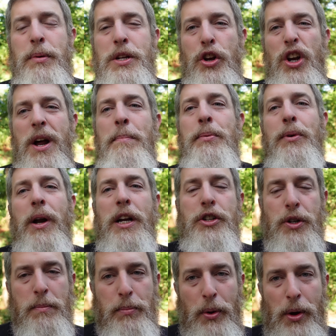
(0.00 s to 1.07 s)
But you can upgrade
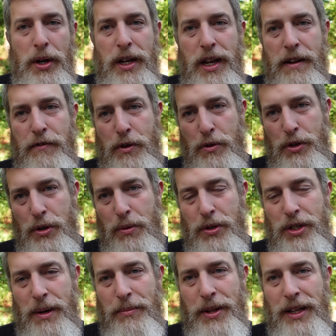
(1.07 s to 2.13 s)
your book if you do
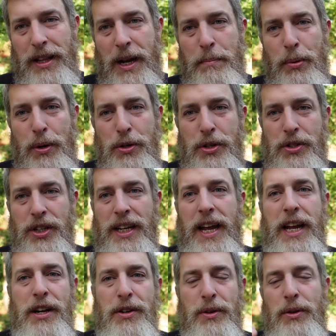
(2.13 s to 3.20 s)
something like purchase a
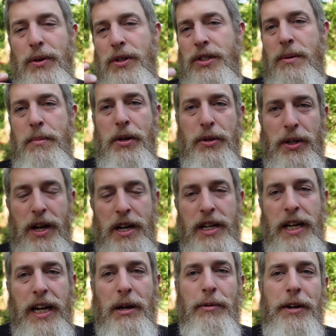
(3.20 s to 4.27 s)
Kindle or some other kind
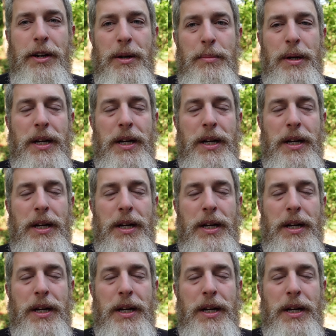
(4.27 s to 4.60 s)
of e-reader,